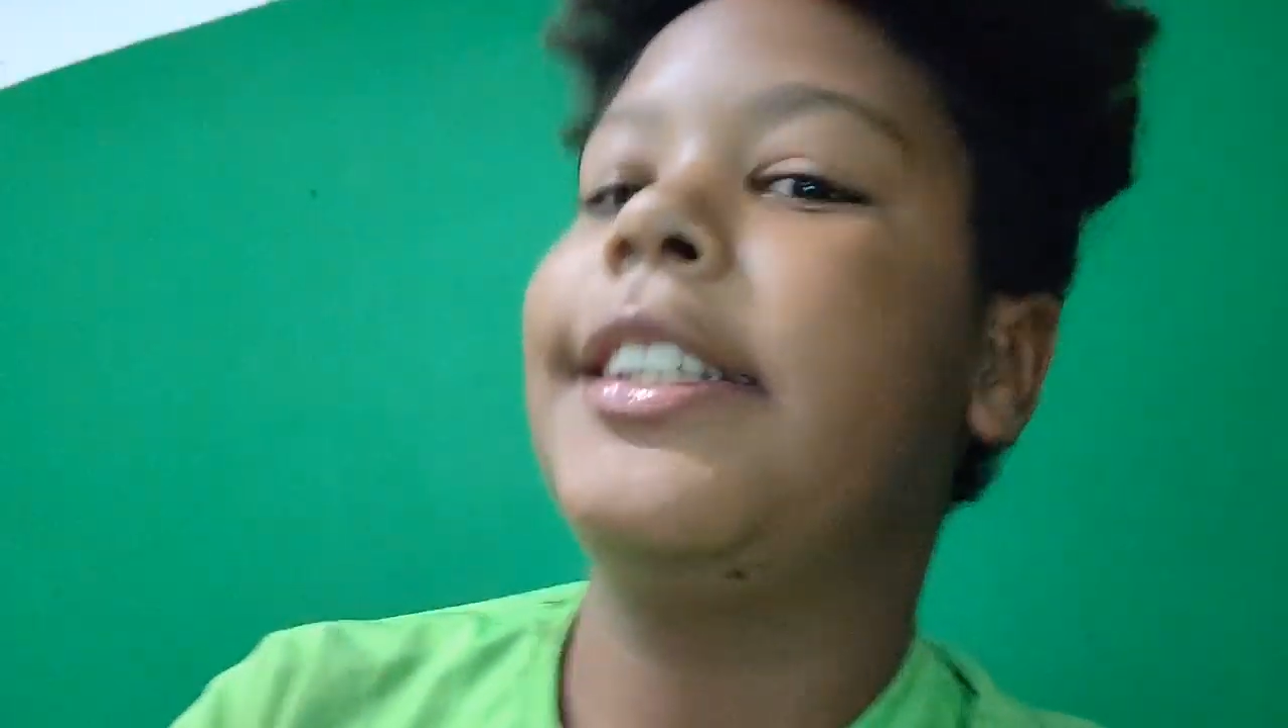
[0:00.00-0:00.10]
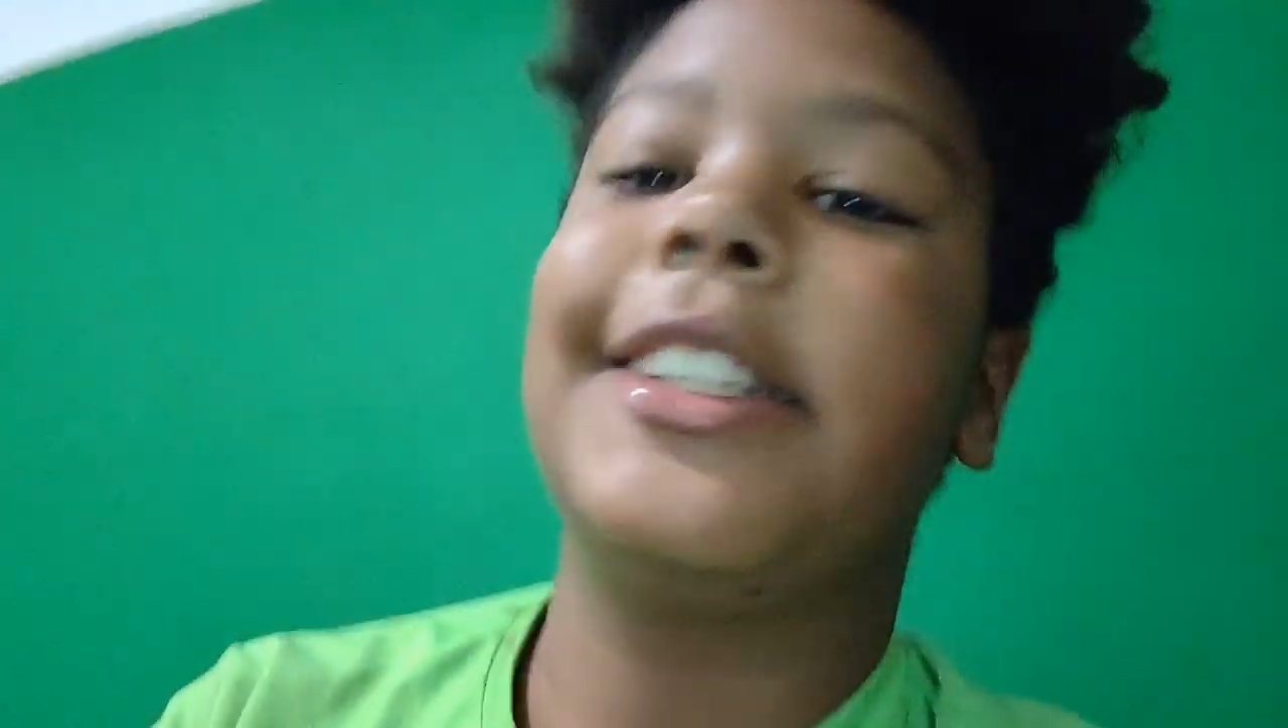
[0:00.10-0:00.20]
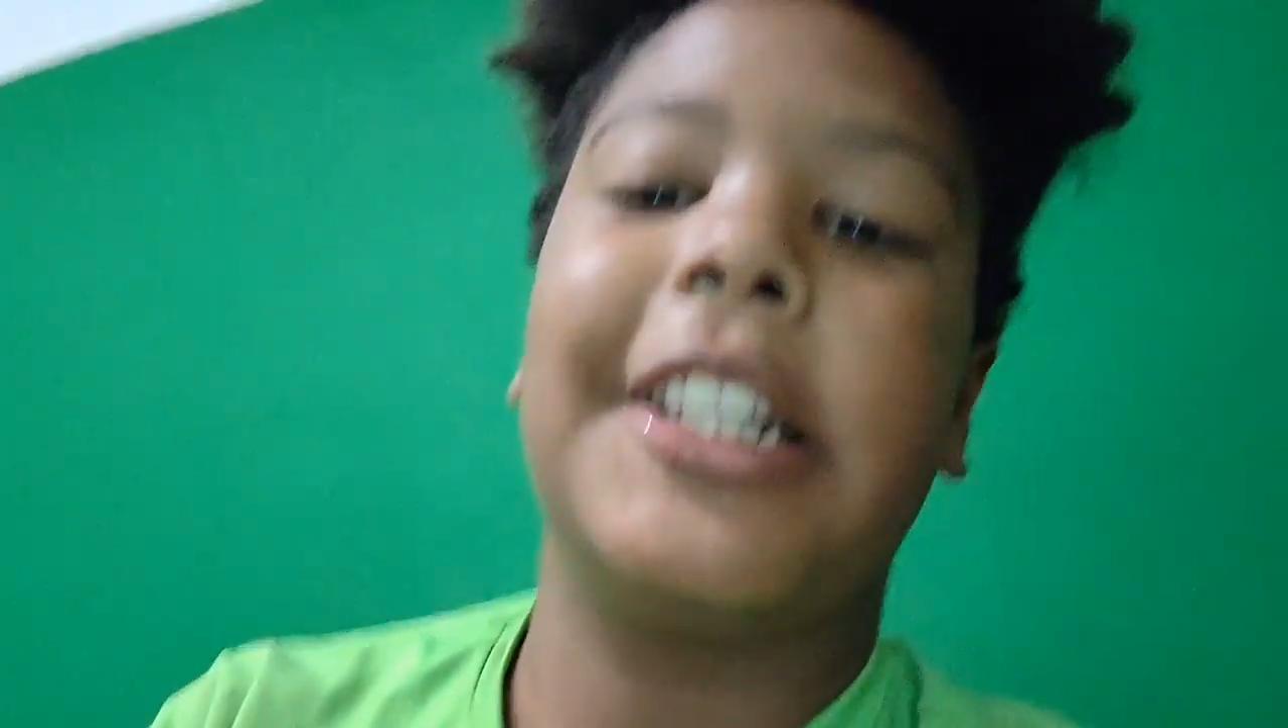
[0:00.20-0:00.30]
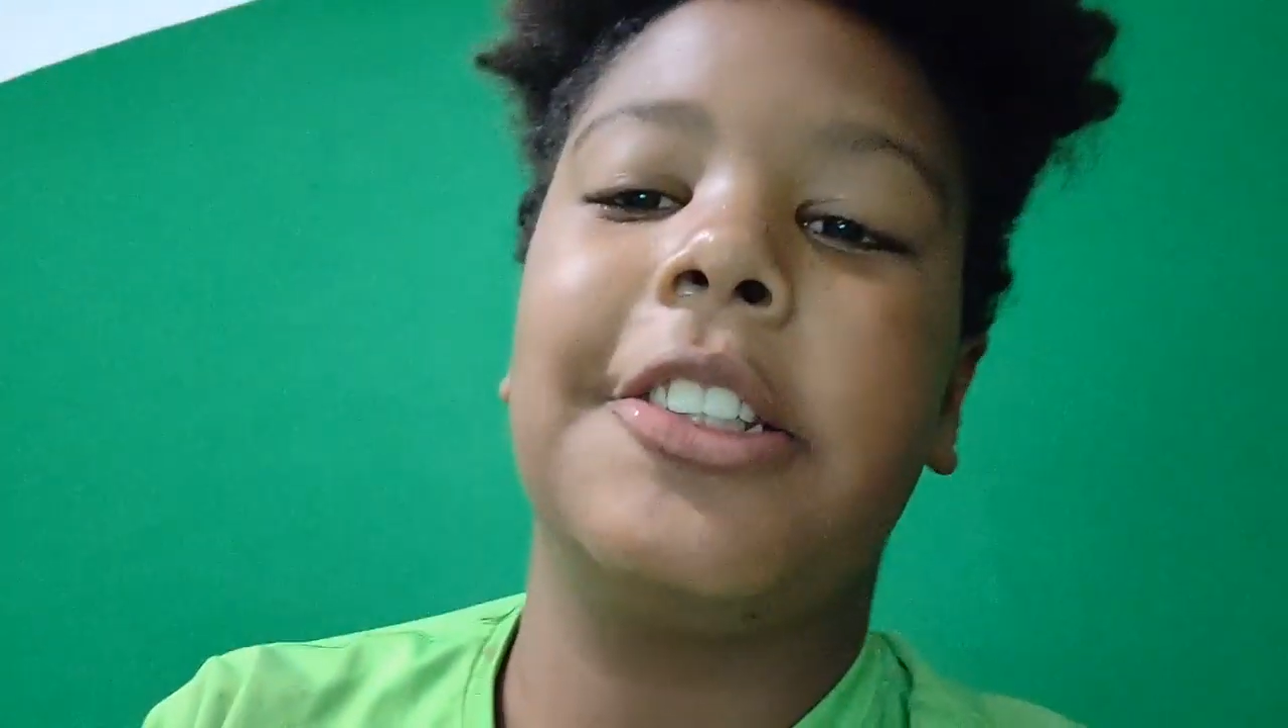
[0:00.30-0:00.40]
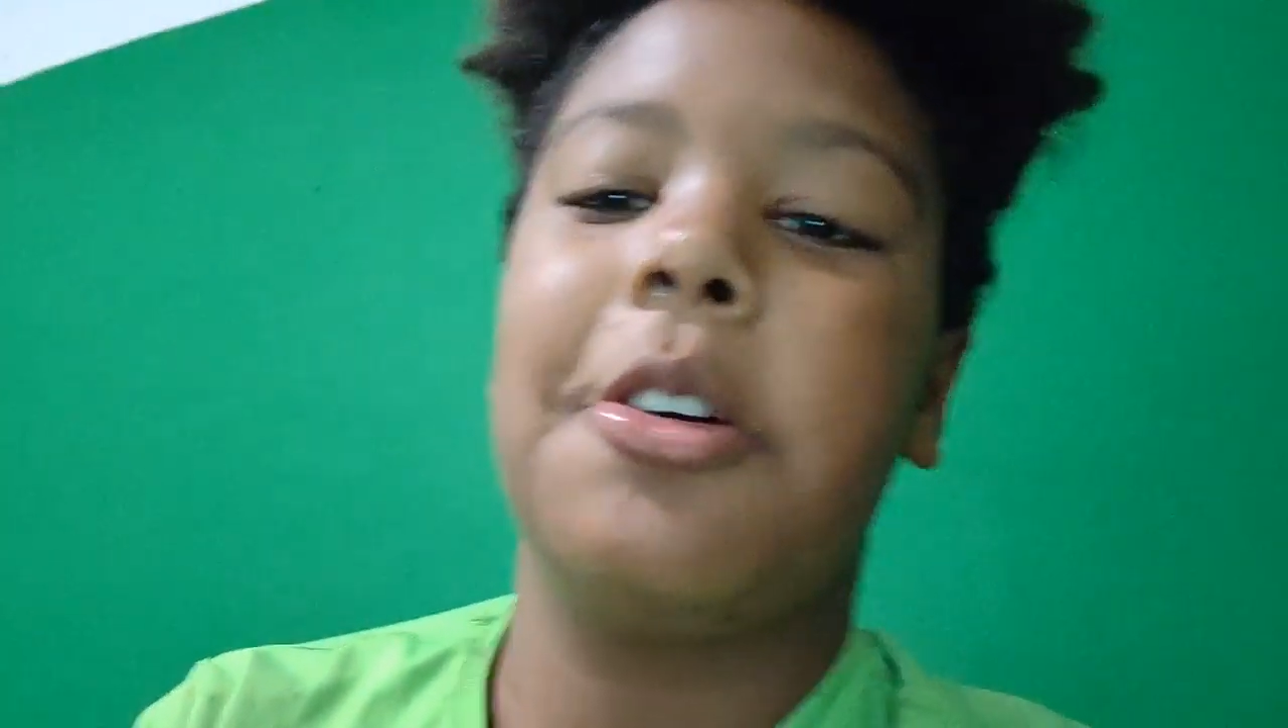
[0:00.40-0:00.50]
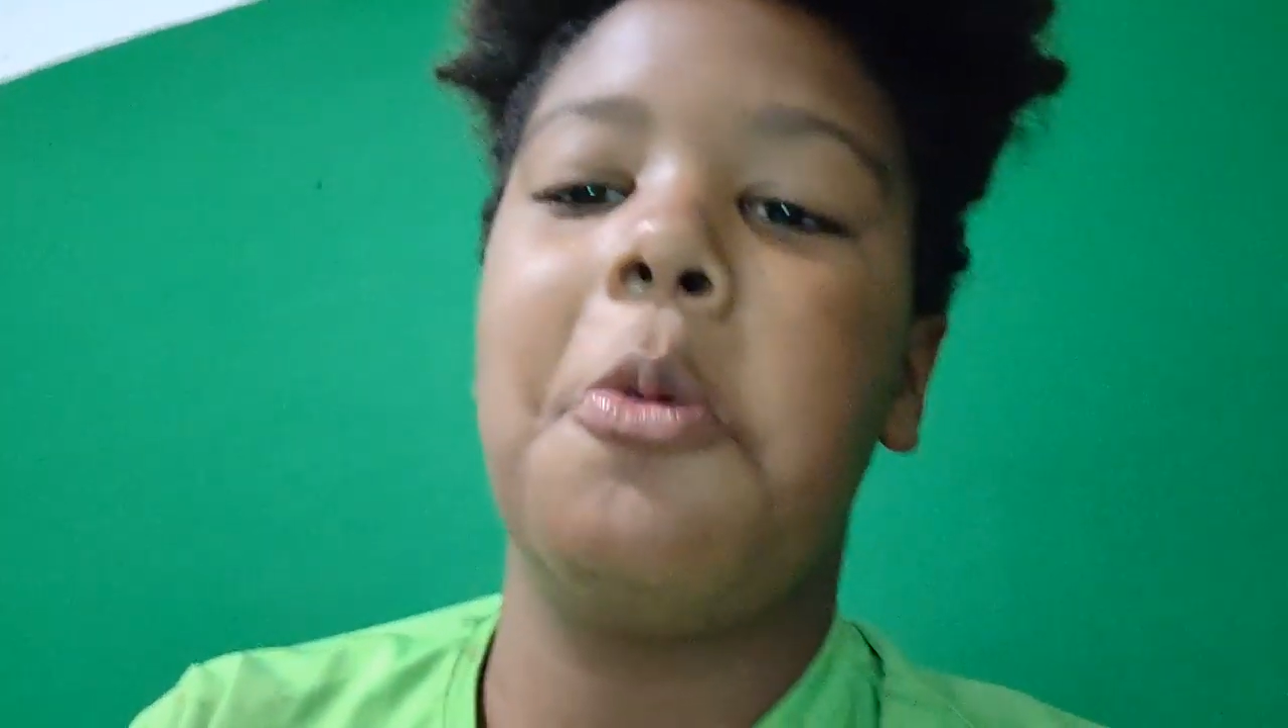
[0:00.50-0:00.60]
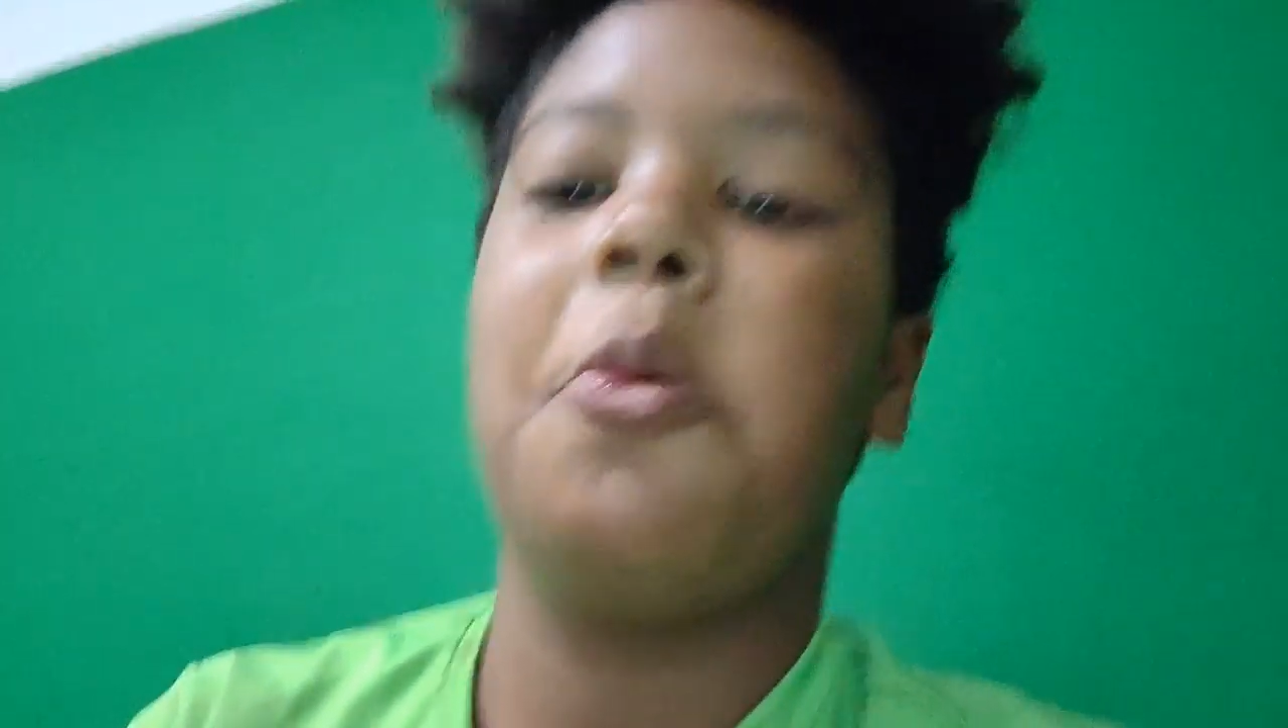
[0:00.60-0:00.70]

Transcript: She said so